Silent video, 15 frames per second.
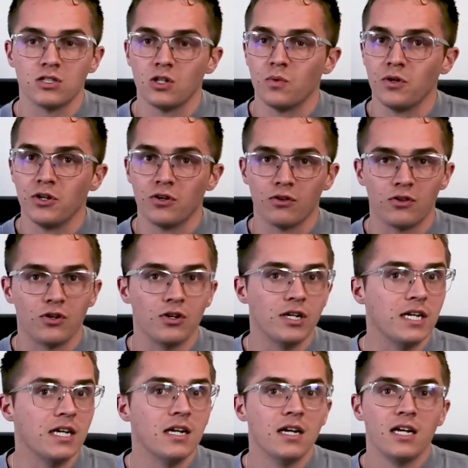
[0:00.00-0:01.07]
So when you're
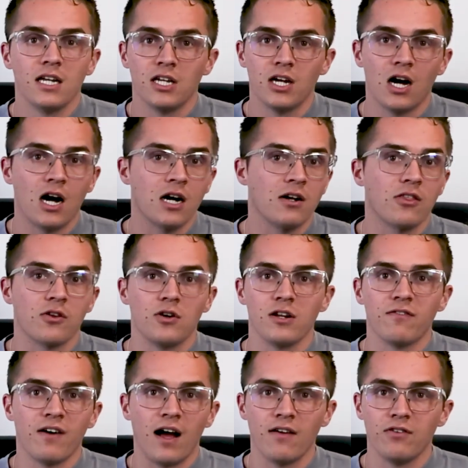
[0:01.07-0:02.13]
30 young,
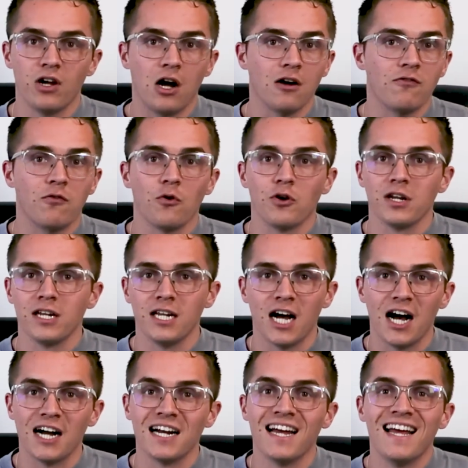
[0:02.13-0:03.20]
35 young, 40
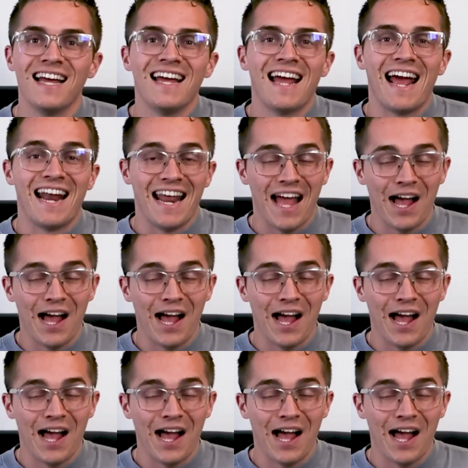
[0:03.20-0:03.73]
young, and